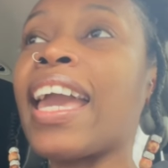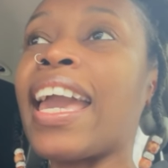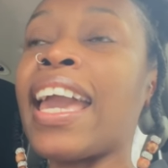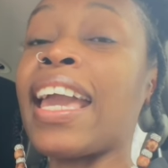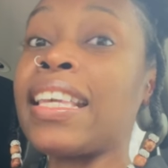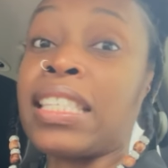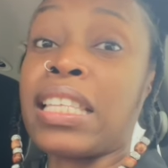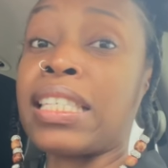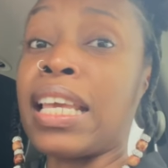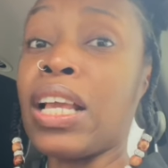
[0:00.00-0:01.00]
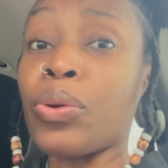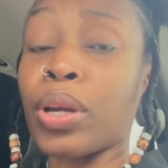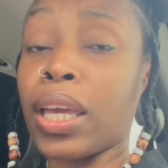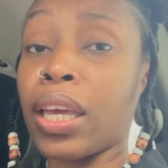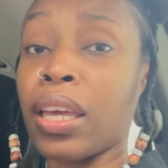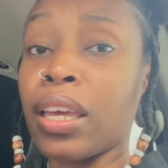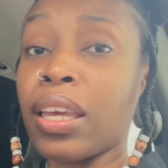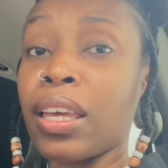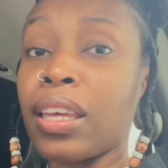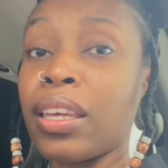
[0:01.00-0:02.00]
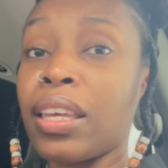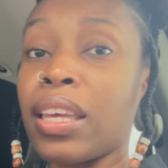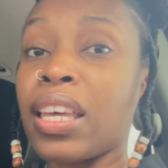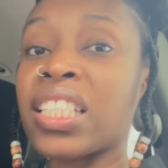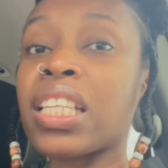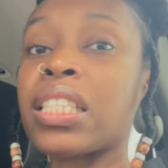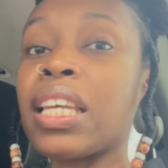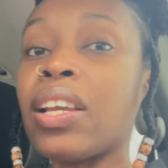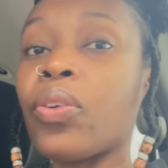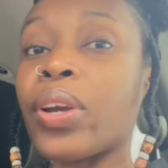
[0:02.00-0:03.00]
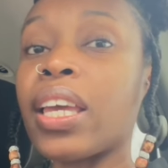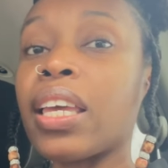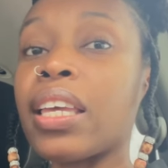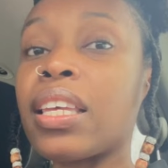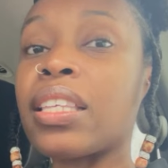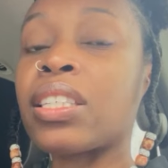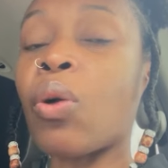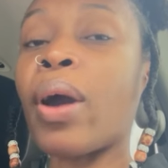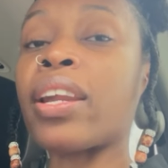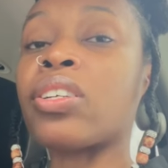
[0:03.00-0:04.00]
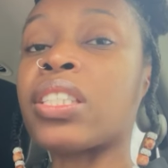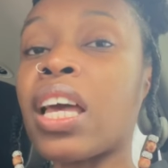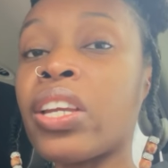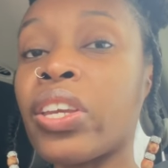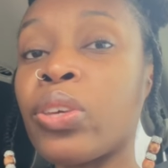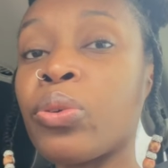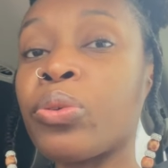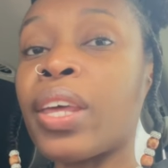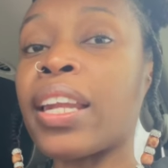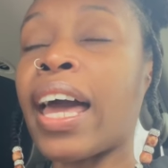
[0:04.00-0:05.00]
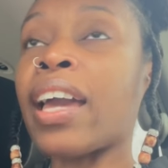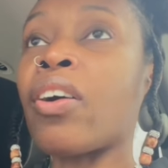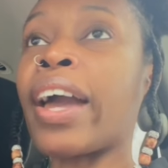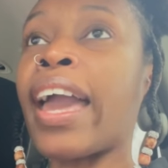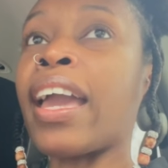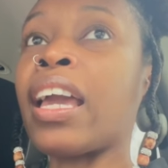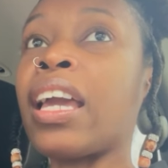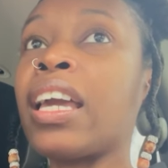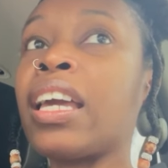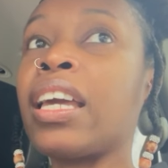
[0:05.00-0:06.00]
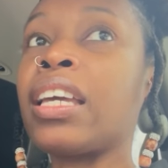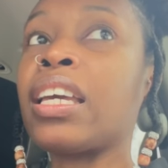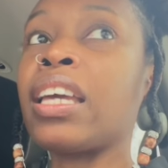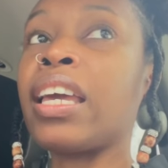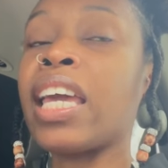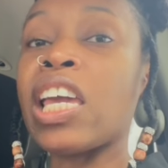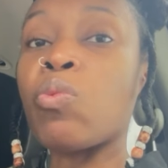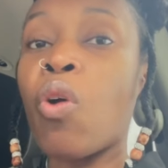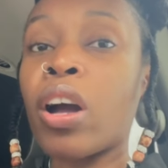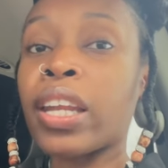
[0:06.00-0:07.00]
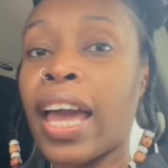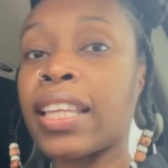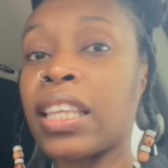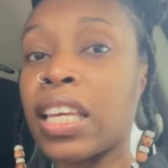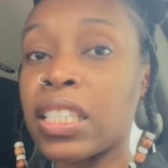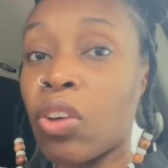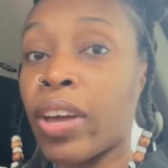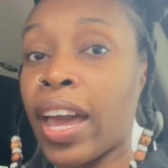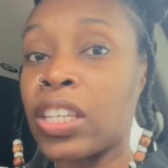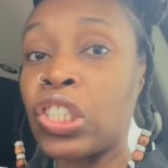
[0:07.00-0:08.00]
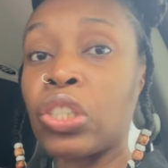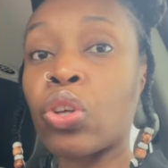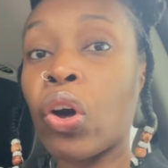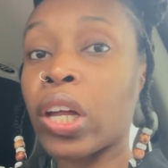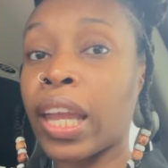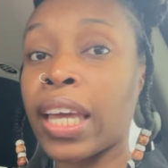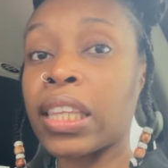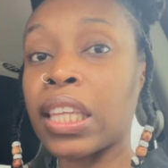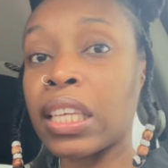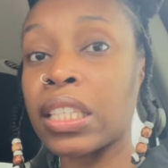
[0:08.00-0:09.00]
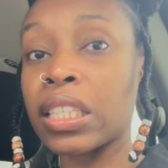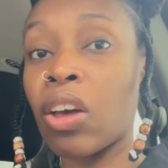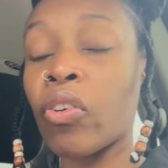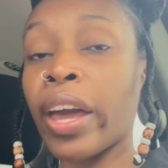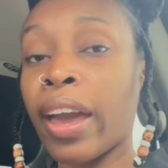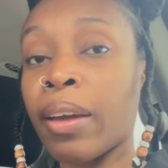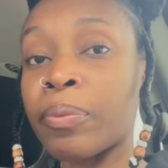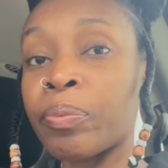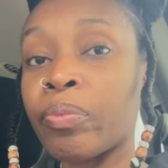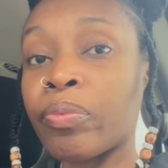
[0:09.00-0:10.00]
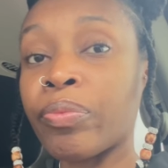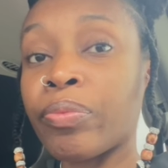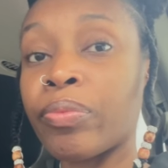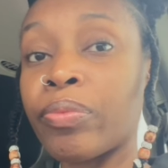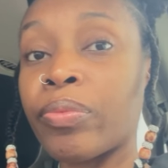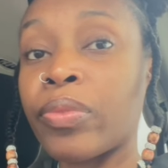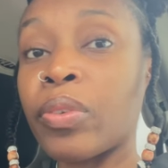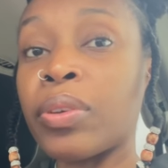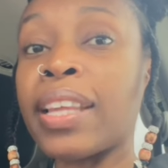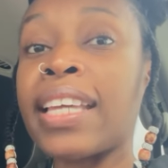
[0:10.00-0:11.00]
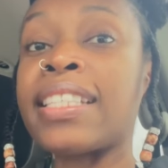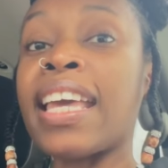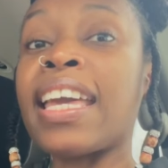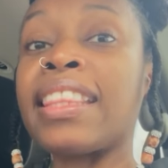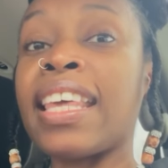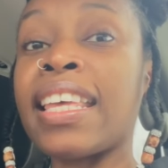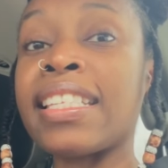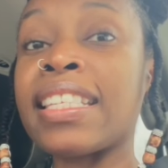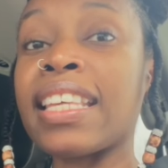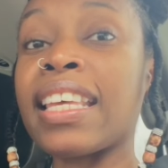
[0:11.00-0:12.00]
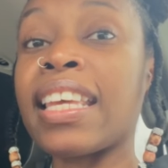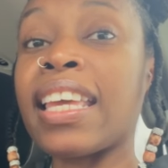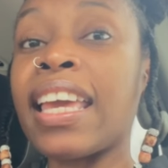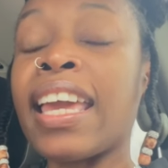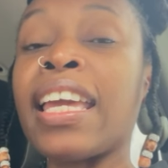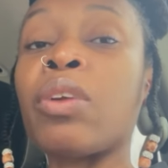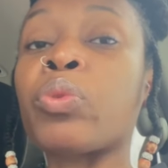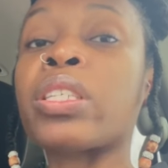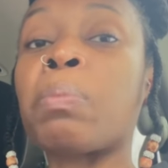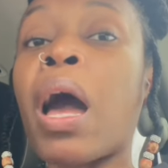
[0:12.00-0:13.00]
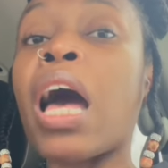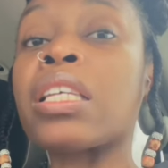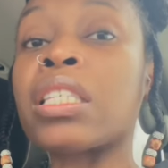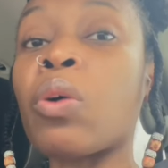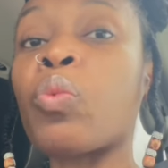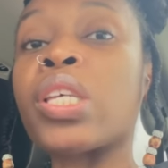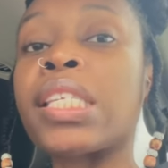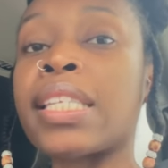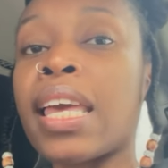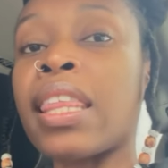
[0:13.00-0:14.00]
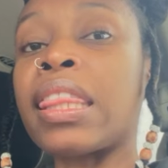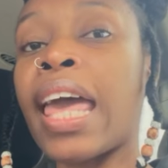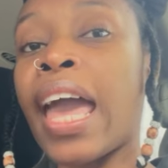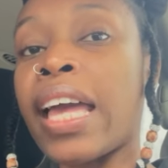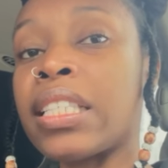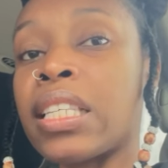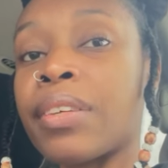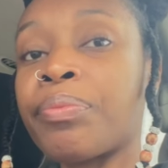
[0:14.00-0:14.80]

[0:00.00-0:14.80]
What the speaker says: and it's a secret. It's a secret. So while they're studying you, they like, okay, he walked like this. Okay, she talked like this. Okay, they said this. And in response, someone said that.